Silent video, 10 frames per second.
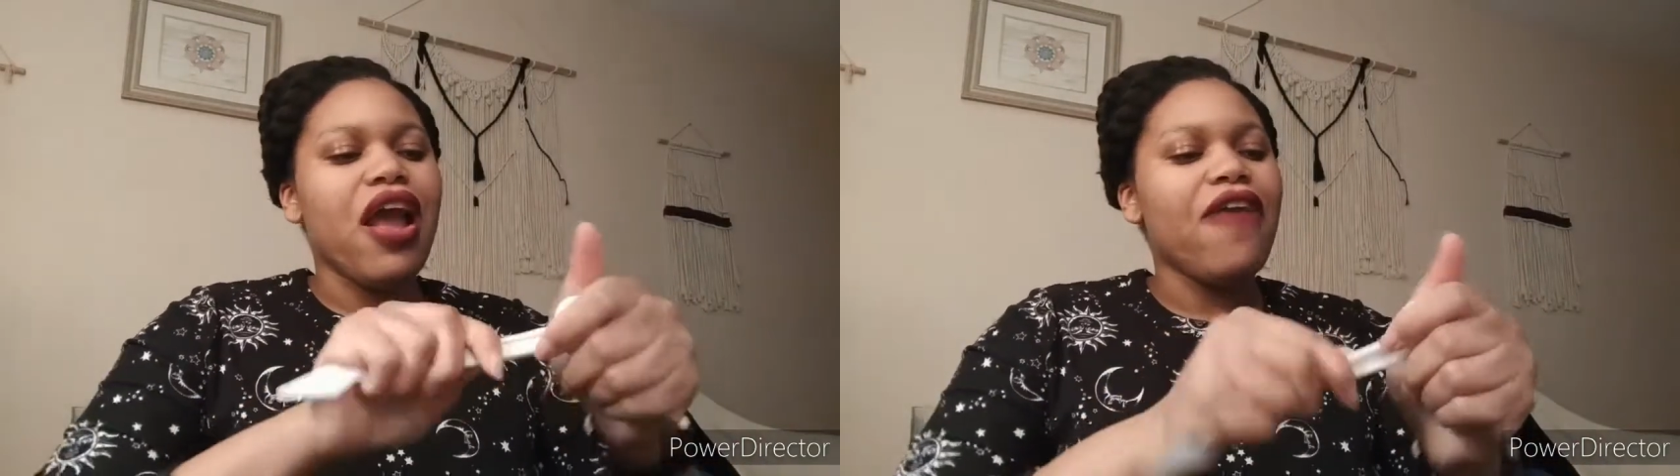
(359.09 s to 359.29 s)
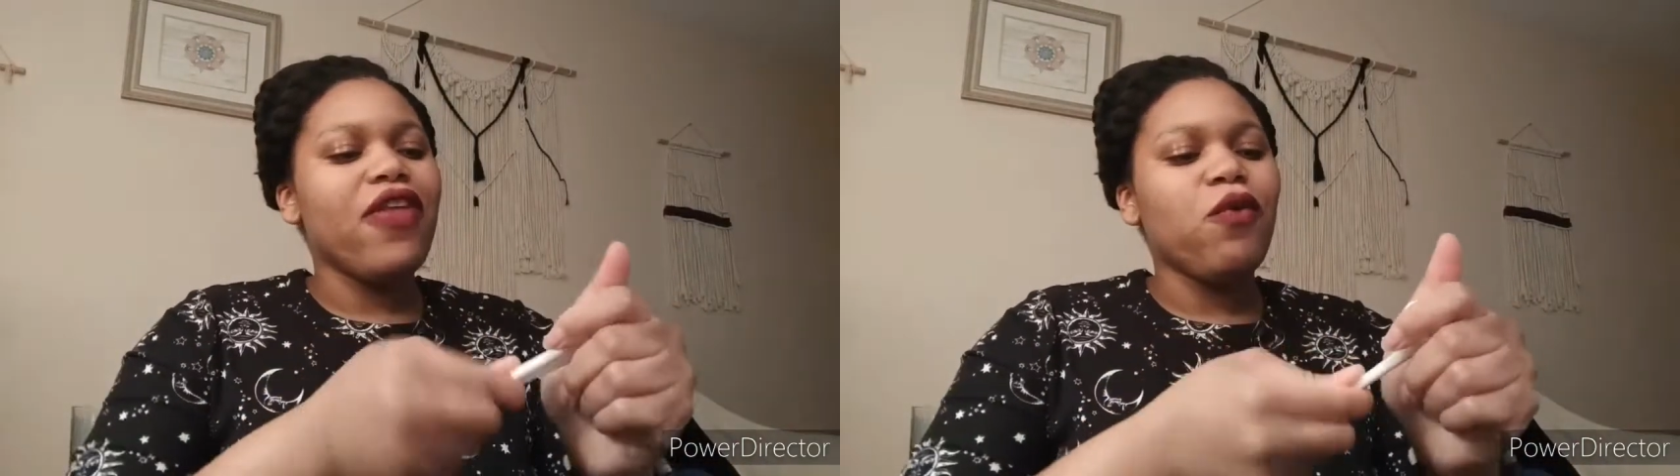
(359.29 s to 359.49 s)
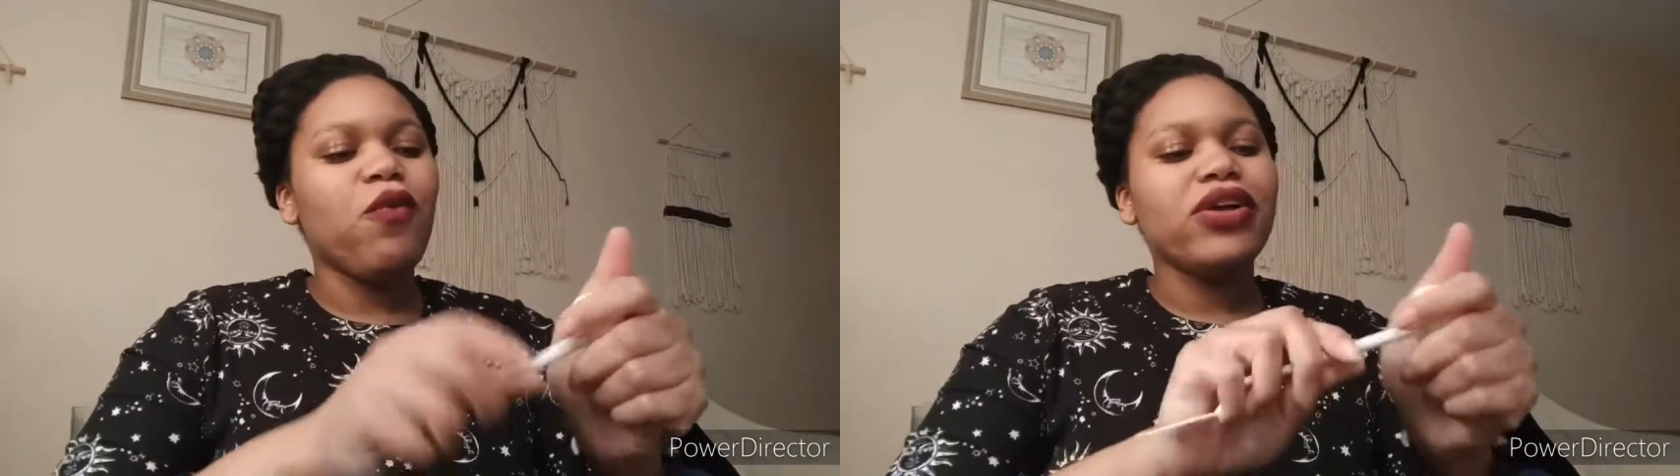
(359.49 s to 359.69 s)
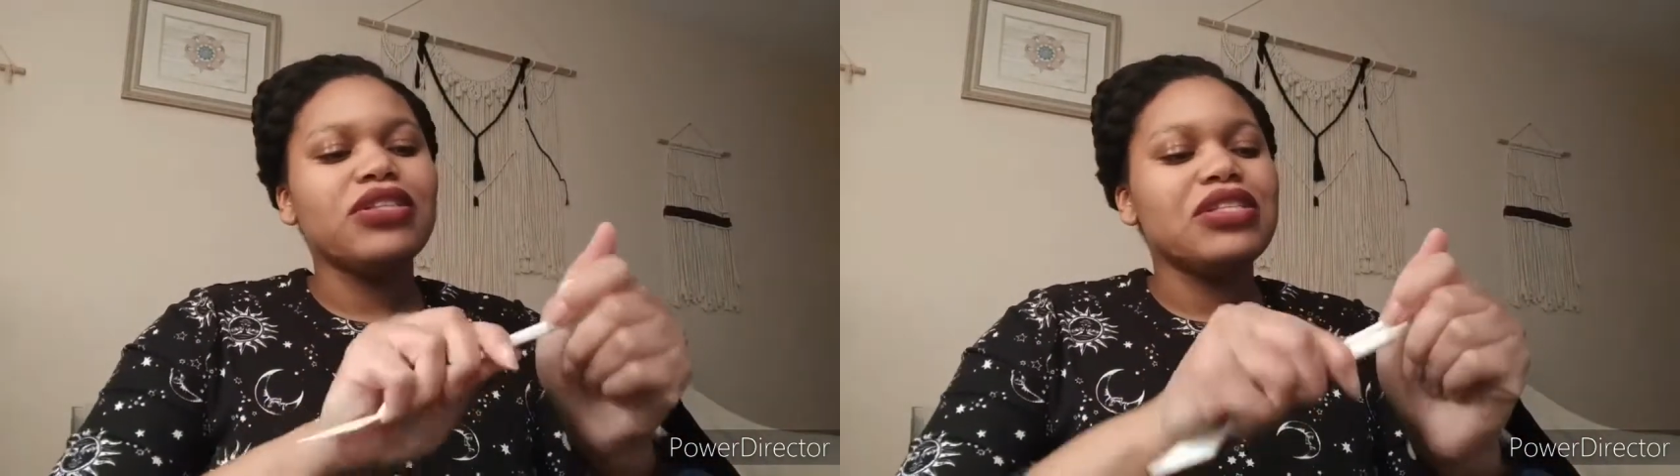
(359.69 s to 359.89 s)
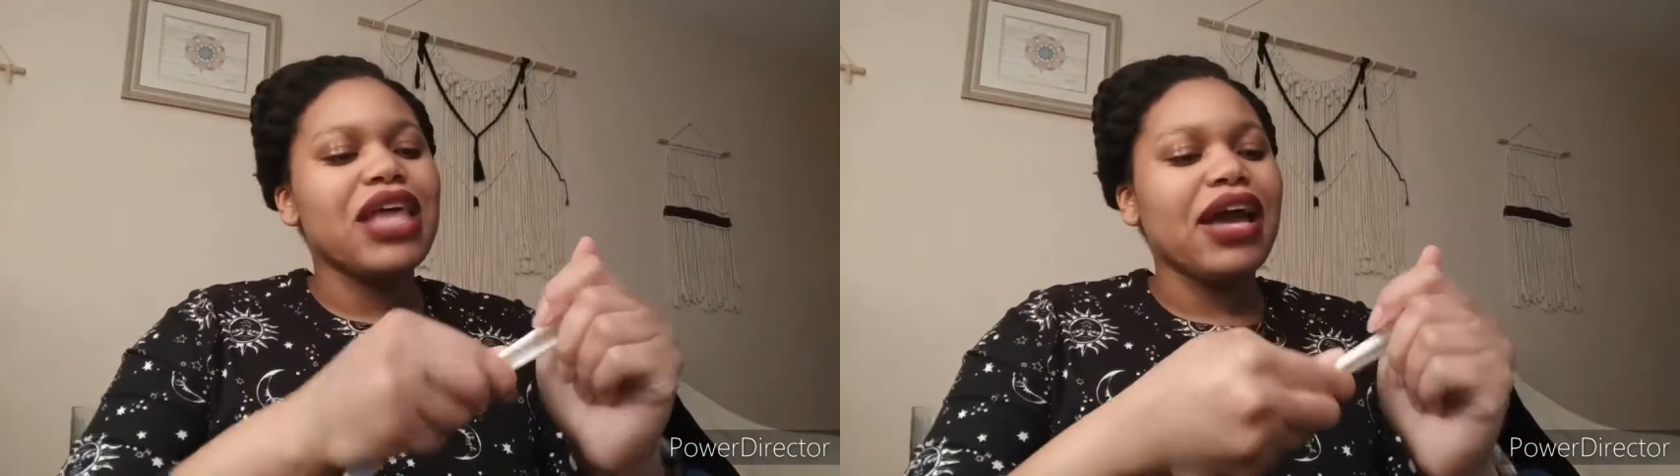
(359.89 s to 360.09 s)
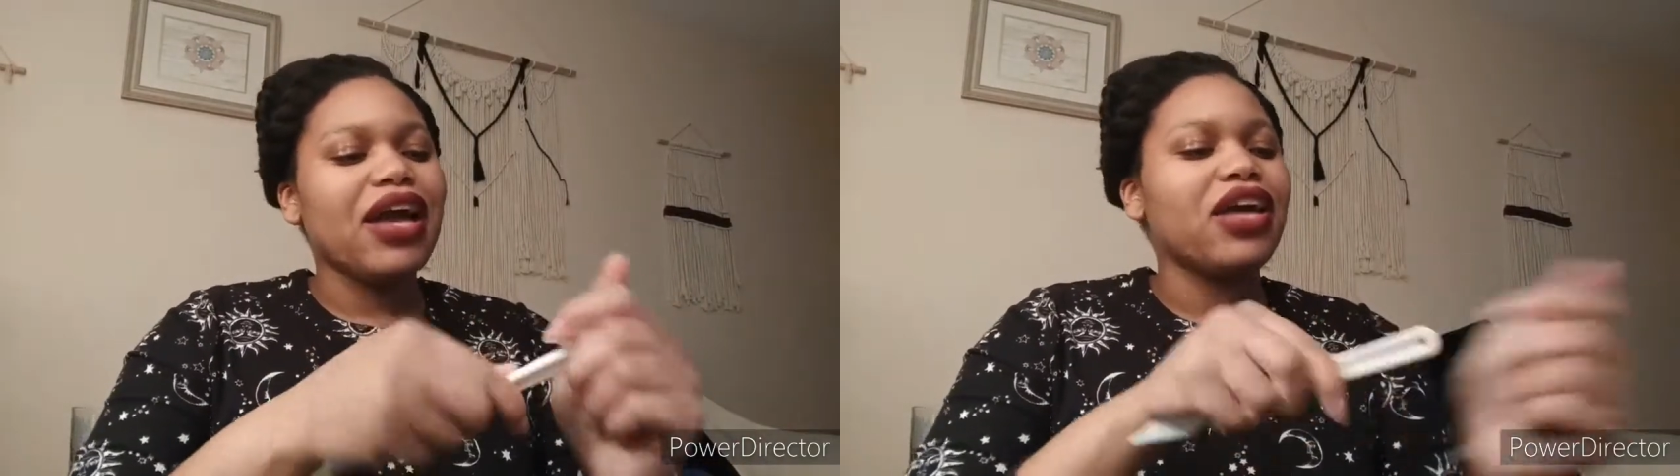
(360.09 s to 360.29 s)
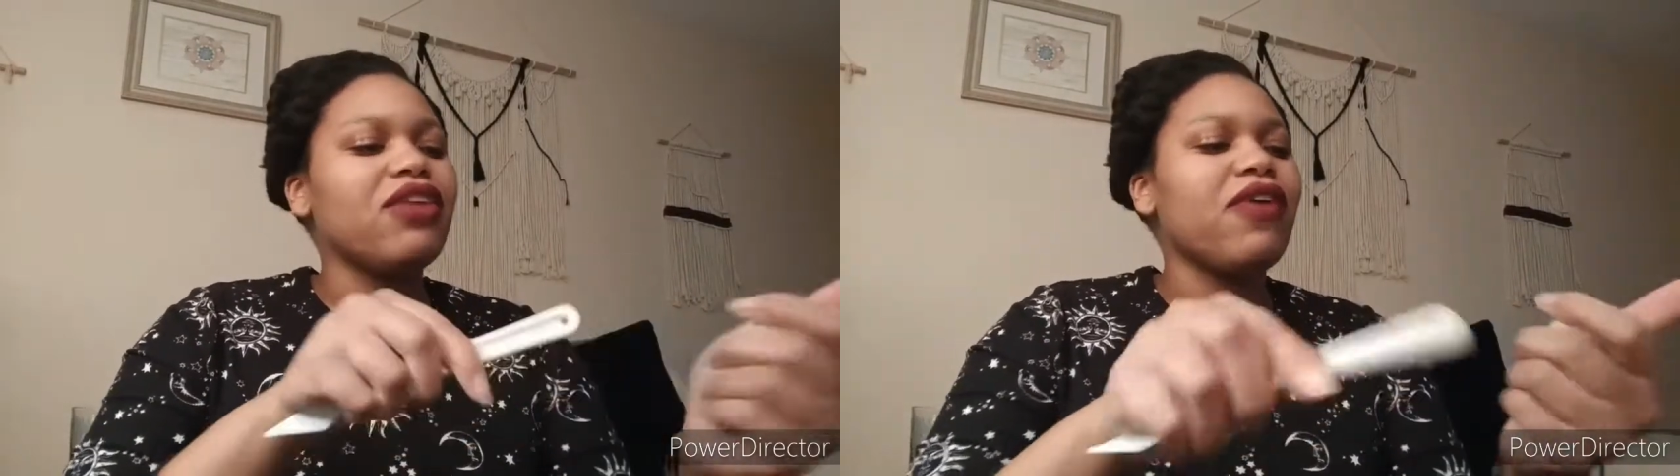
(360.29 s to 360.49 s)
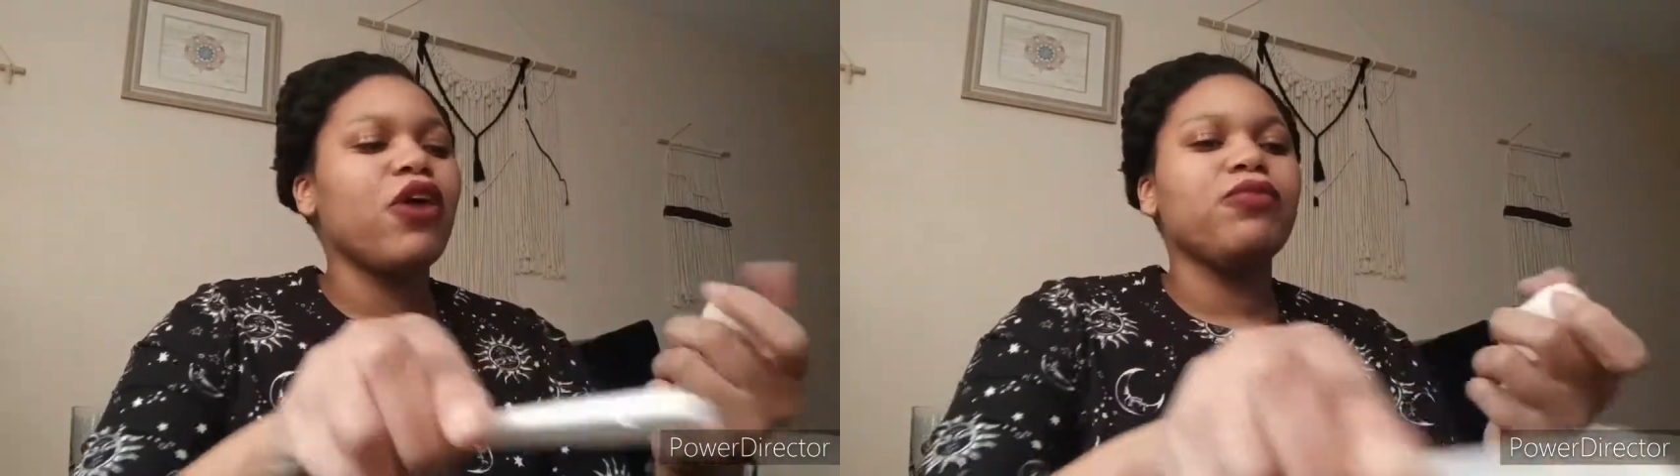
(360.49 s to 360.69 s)
And then once that kind
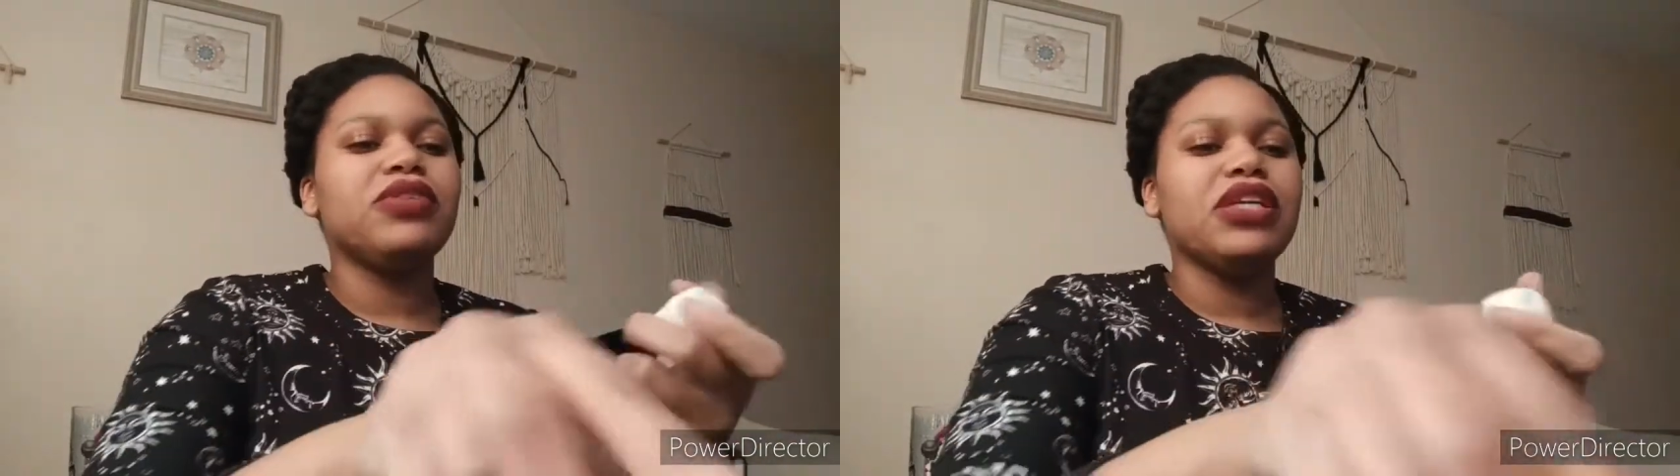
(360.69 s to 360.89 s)
of helped